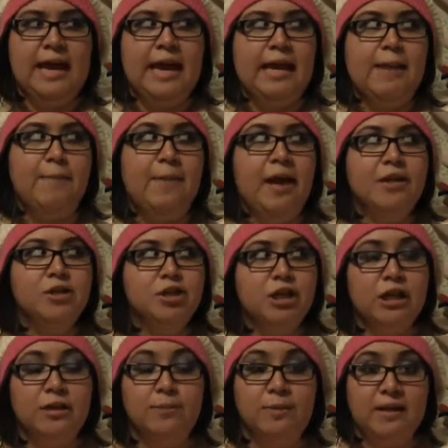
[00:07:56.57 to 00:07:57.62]
And I'm actually
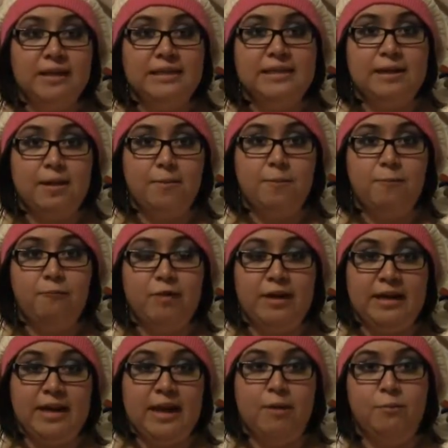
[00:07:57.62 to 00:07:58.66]
going to play some
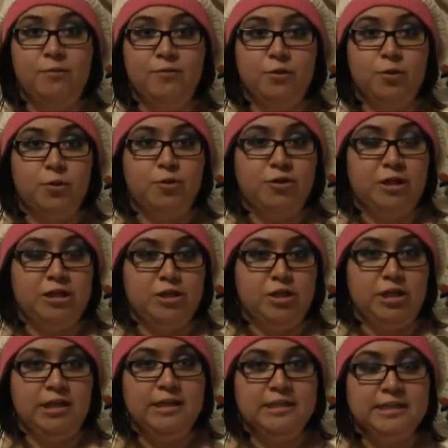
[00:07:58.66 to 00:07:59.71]
right now with Scooter and
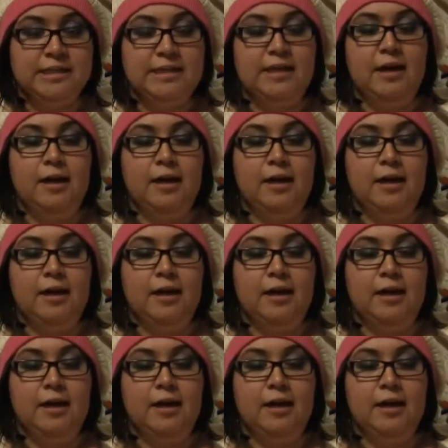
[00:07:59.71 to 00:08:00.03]
Jinx,